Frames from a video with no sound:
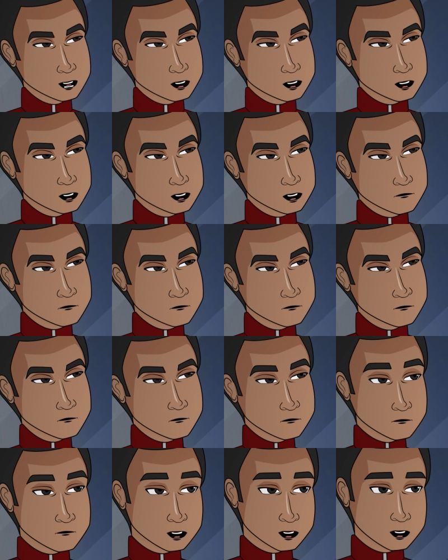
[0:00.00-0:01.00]
job,
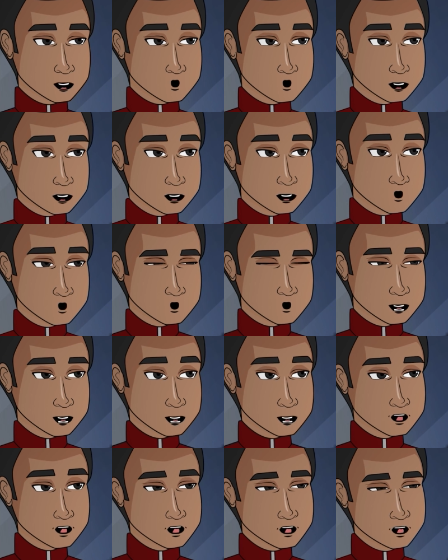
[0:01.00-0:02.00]
I thought I was going to
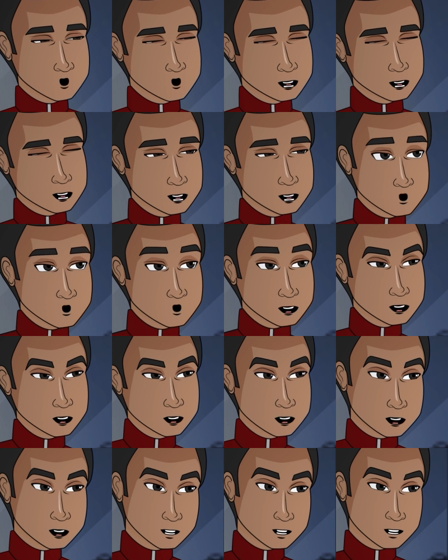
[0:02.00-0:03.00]
walk away with some
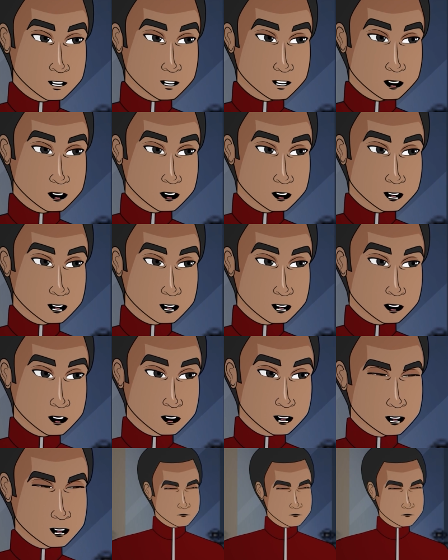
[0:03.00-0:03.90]
fat tips every night.